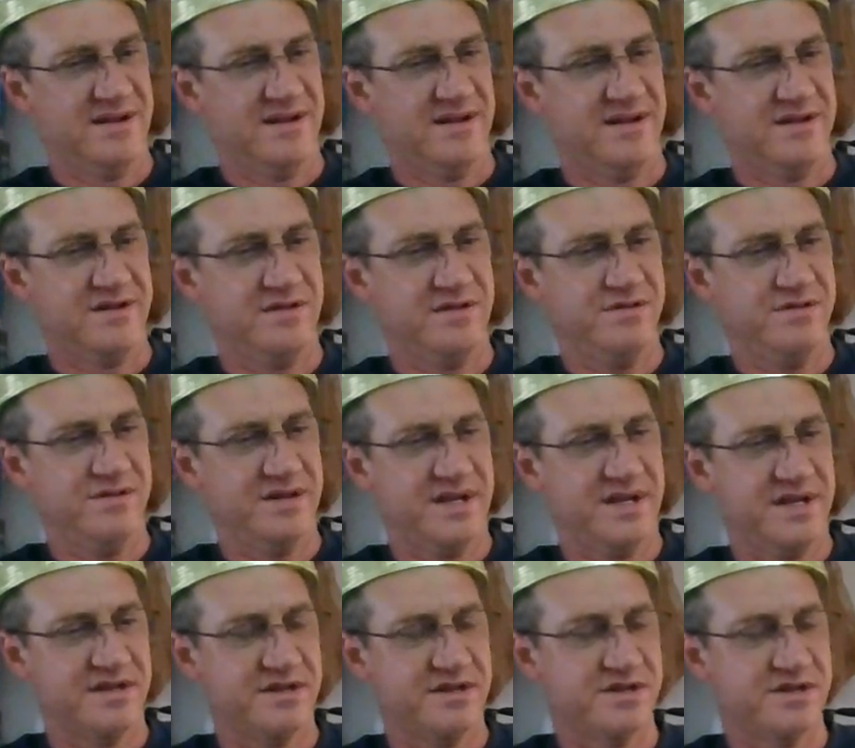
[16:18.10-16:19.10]
I do
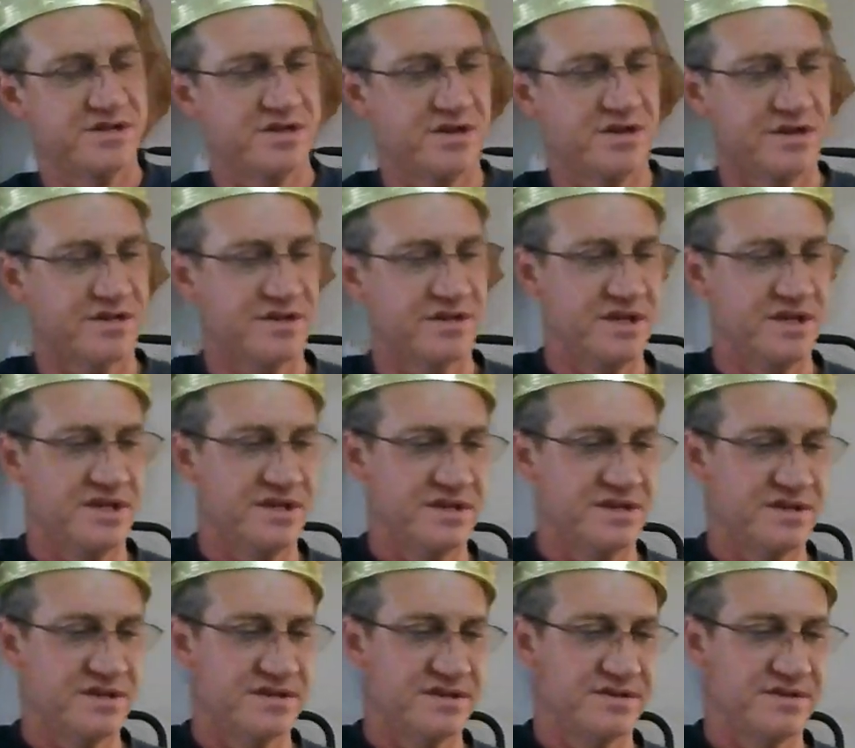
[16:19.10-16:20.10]
like the
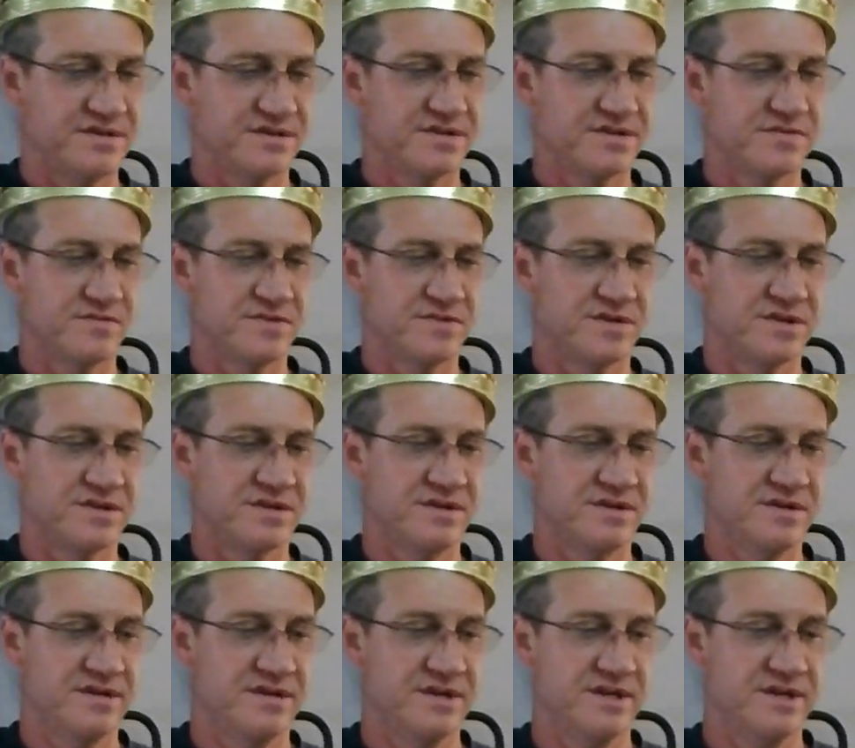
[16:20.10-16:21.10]
chocolatiness of this one.
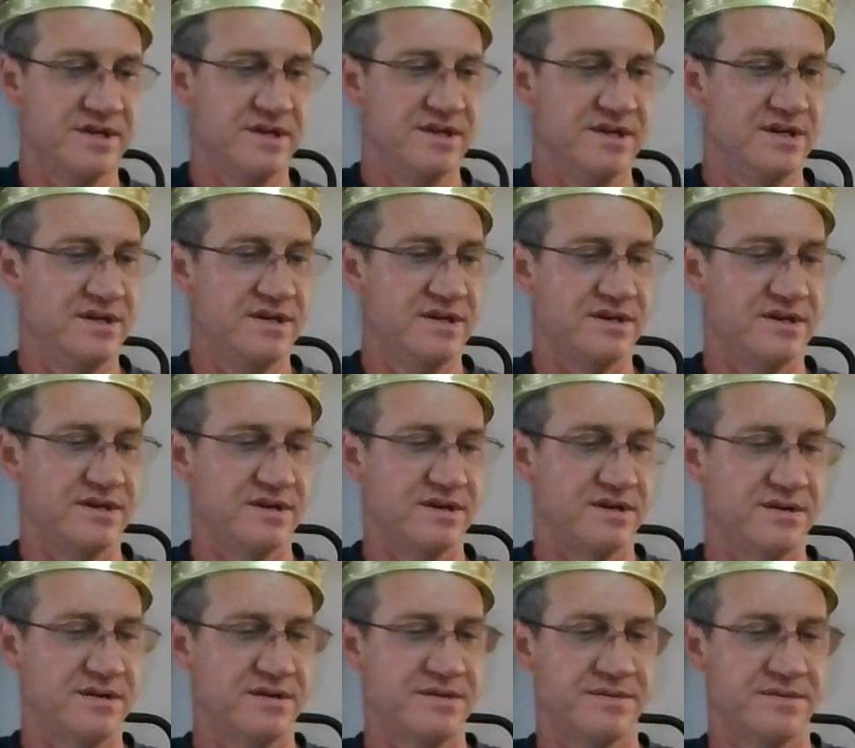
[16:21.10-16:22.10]

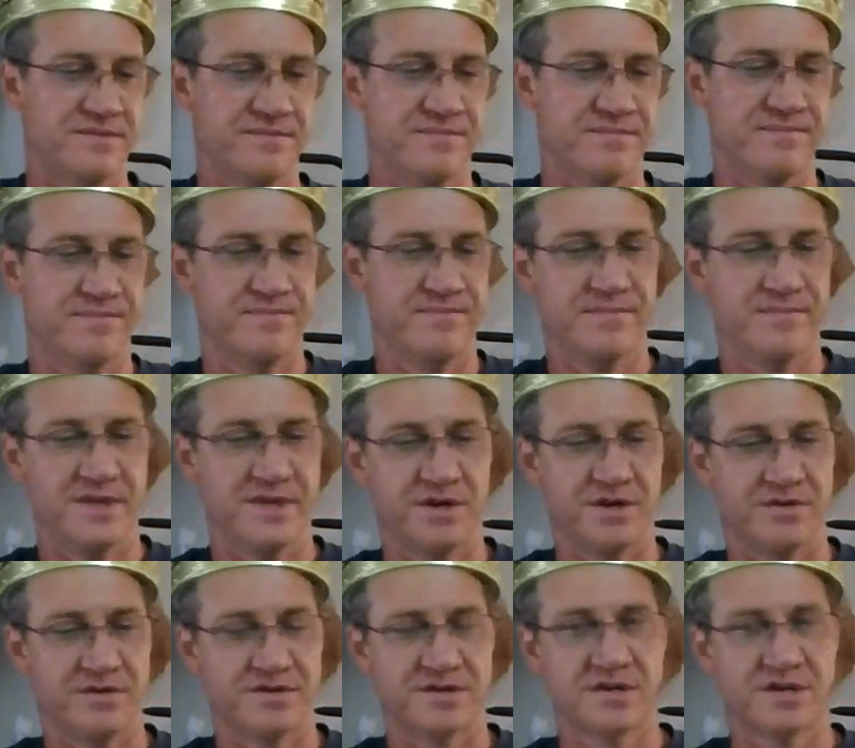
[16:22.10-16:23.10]
Um, you
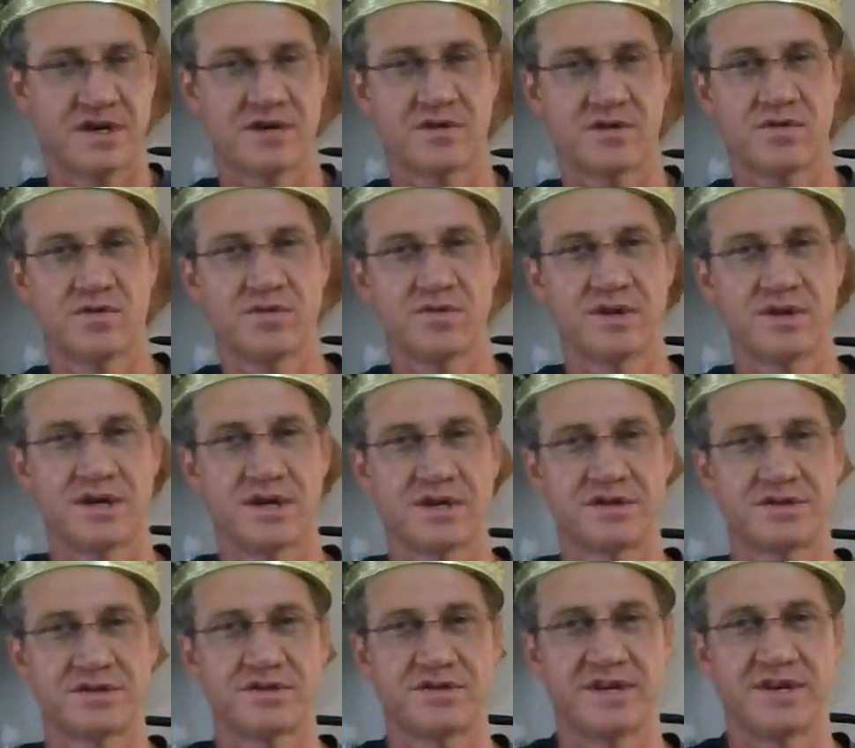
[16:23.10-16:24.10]
know, there's not a whole lot
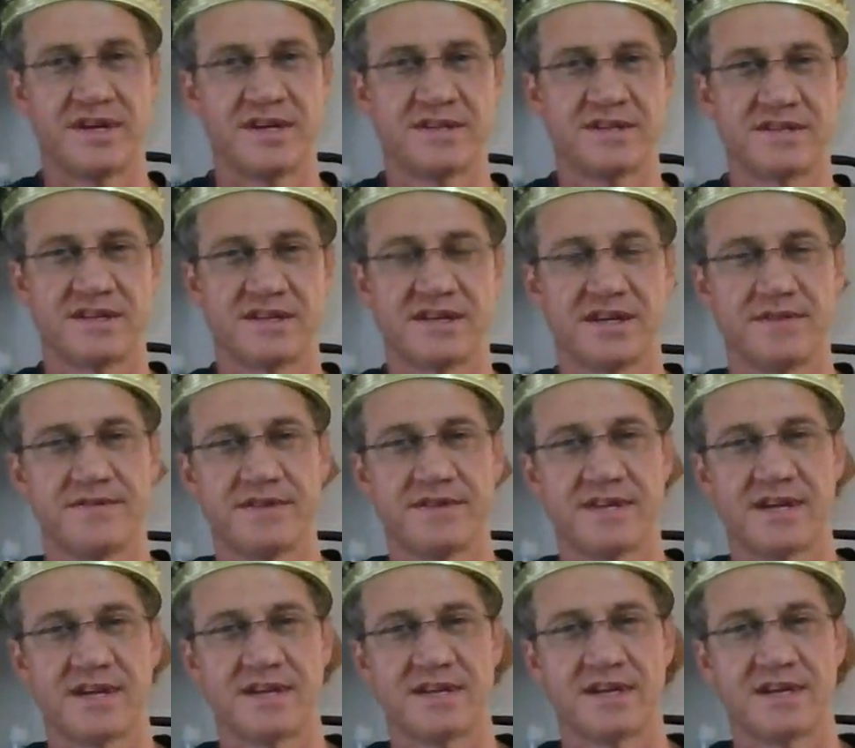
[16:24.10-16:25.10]
of strings that give you
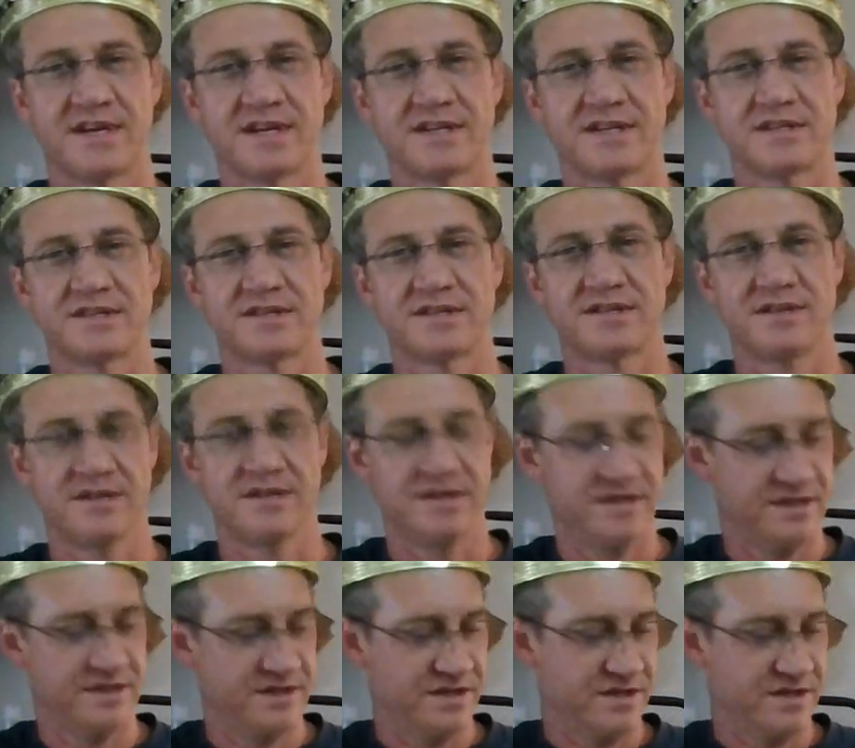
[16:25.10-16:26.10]
that nice
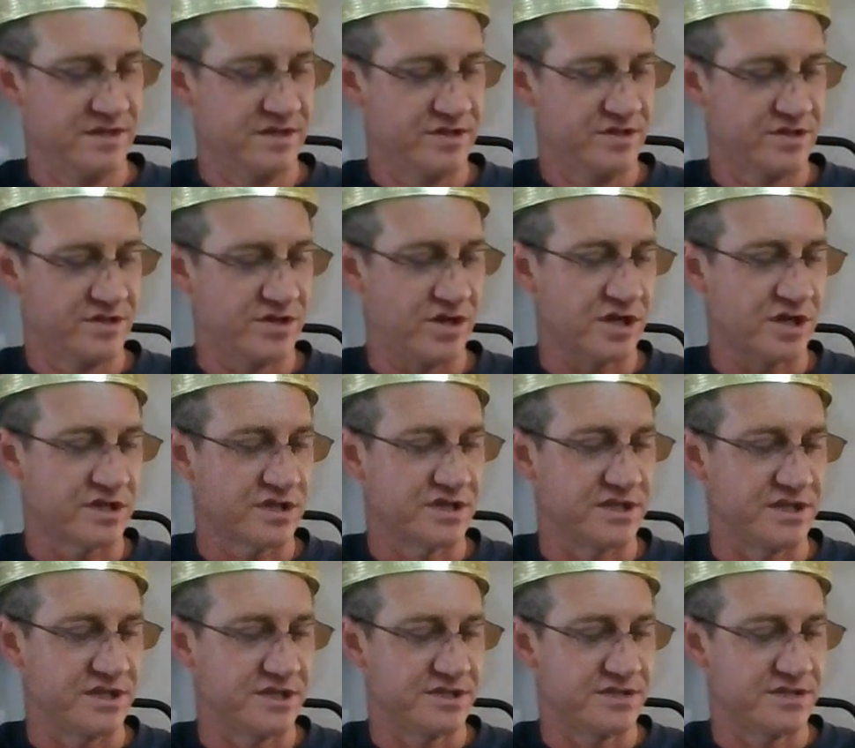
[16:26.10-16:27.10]

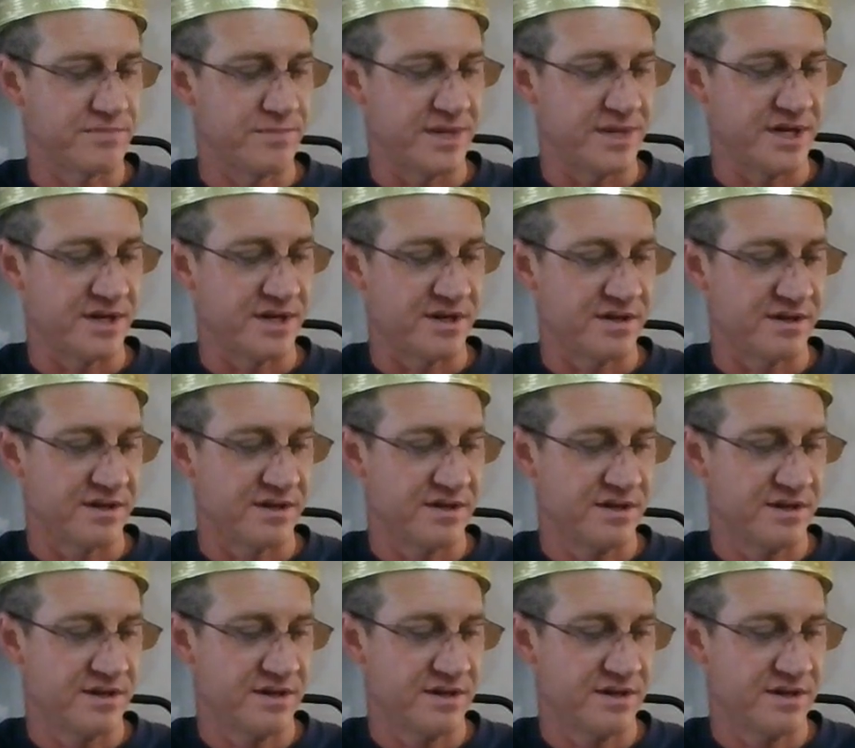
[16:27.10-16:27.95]
chocolatey smell.